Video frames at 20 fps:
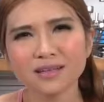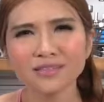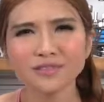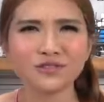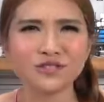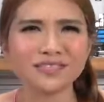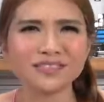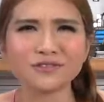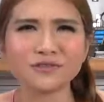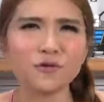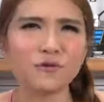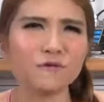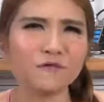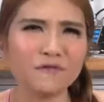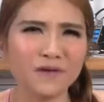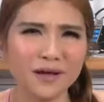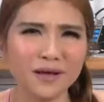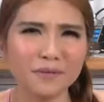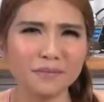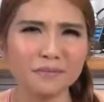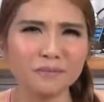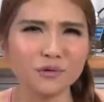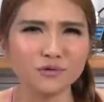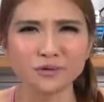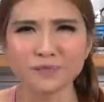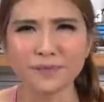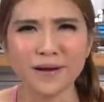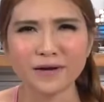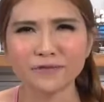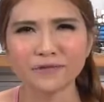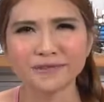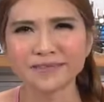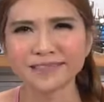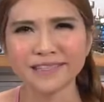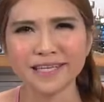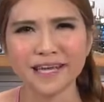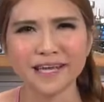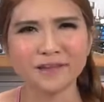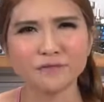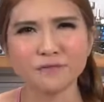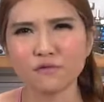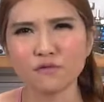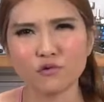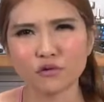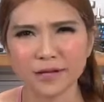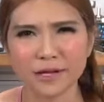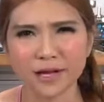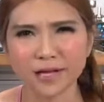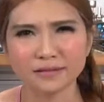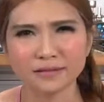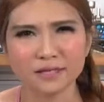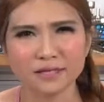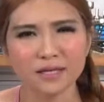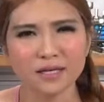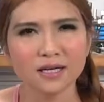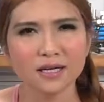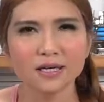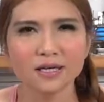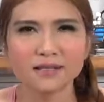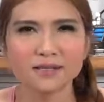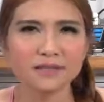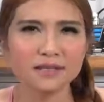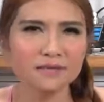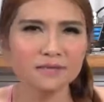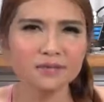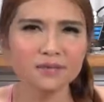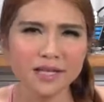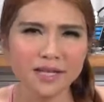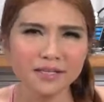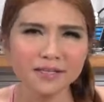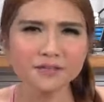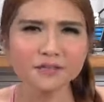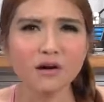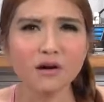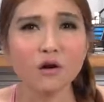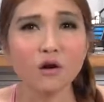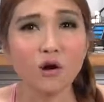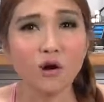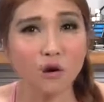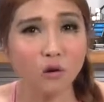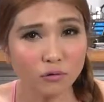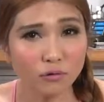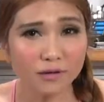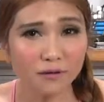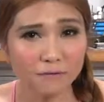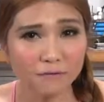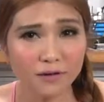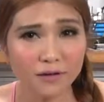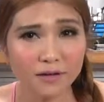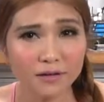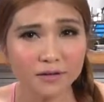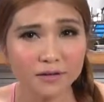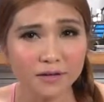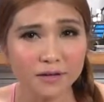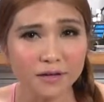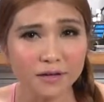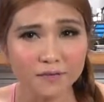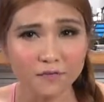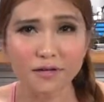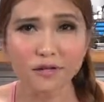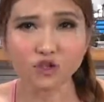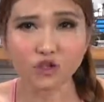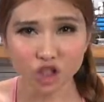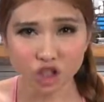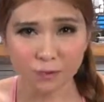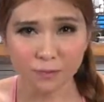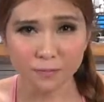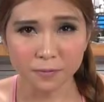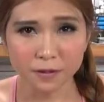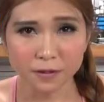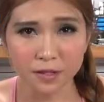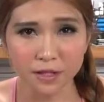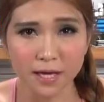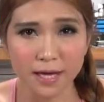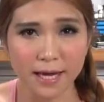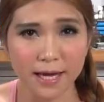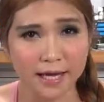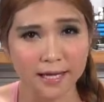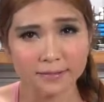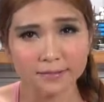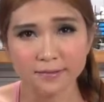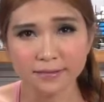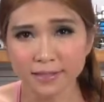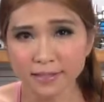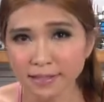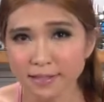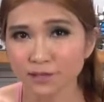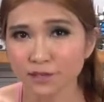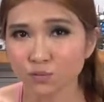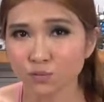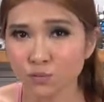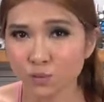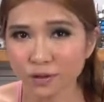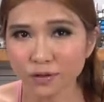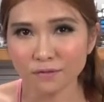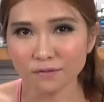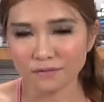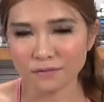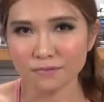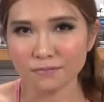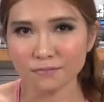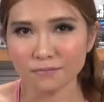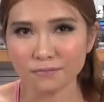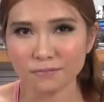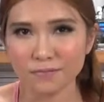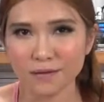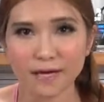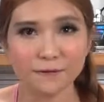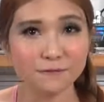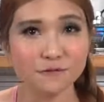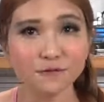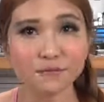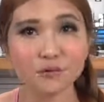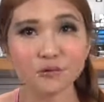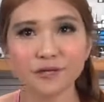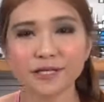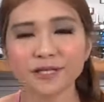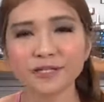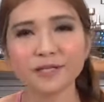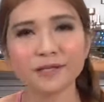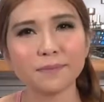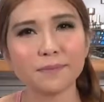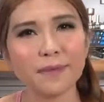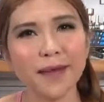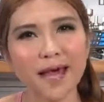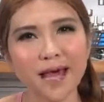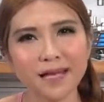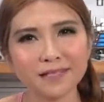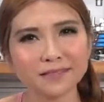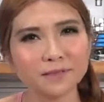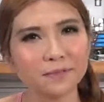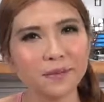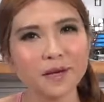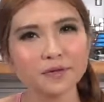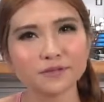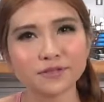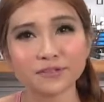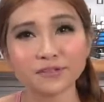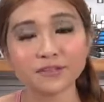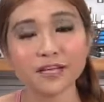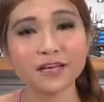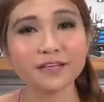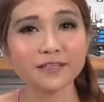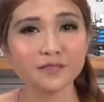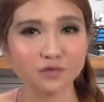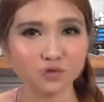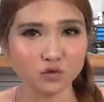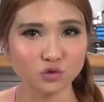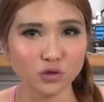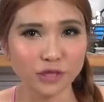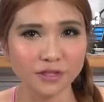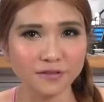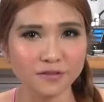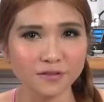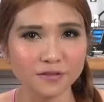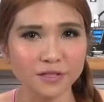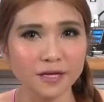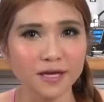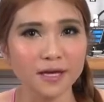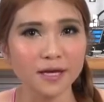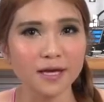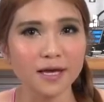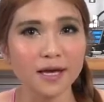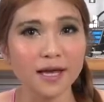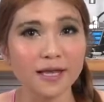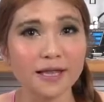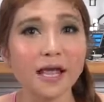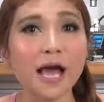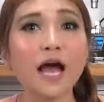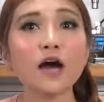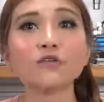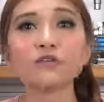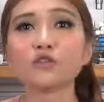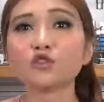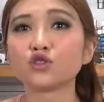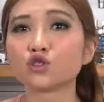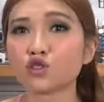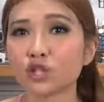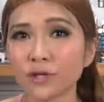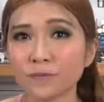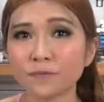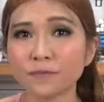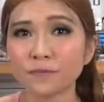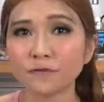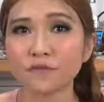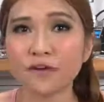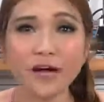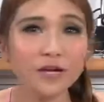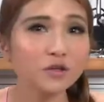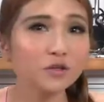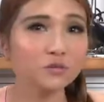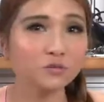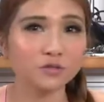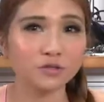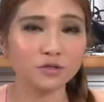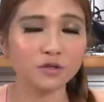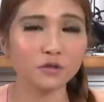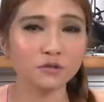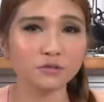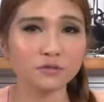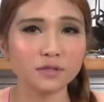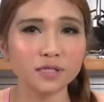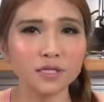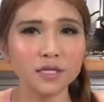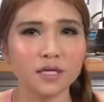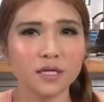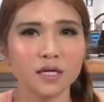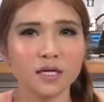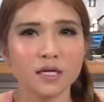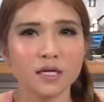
that's just no fun. Most parents can't afford that. Some things are only fun if they're cheap, and this is one of them. I've spoken in the past about design constraints and how they shape the final result.